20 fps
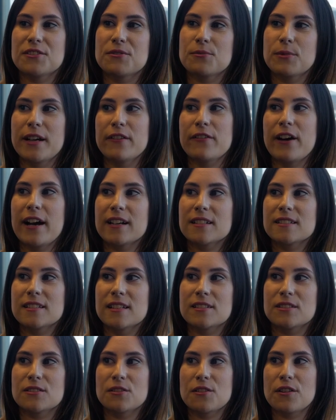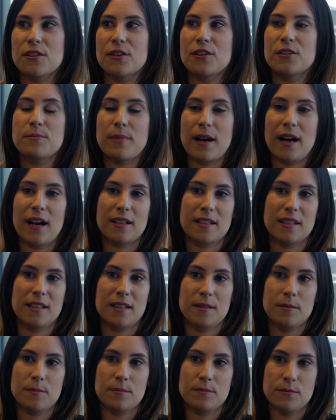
we have access to third-party